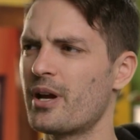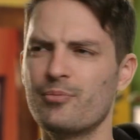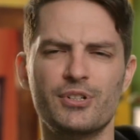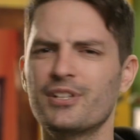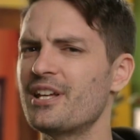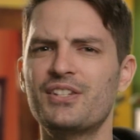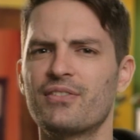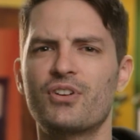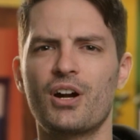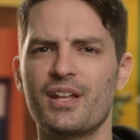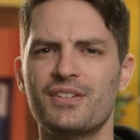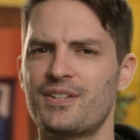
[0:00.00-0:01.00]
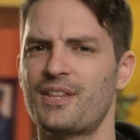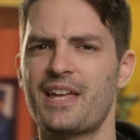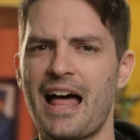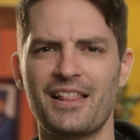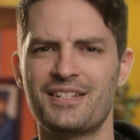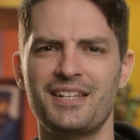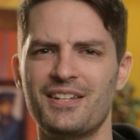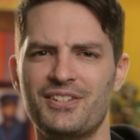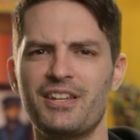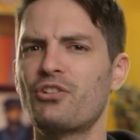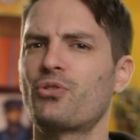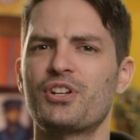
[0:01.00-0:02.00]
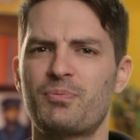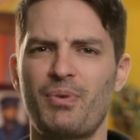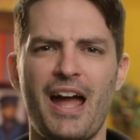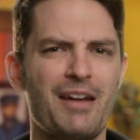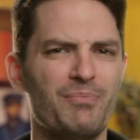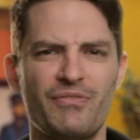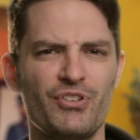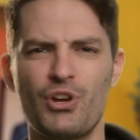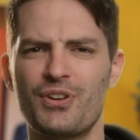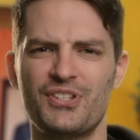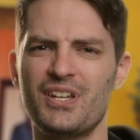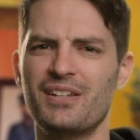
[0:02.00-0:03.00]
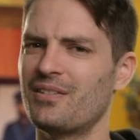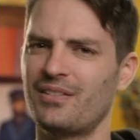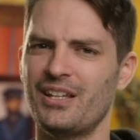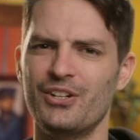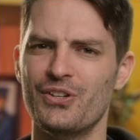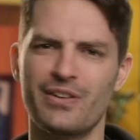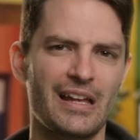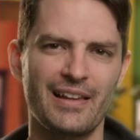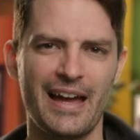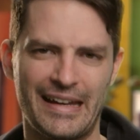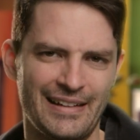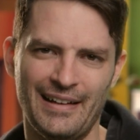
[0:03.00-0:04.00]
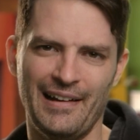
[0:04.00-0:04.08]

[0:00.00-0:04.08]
release of Guardians of the Galaxy to see Chris Pratt, but if you go to see it in the theater, you get like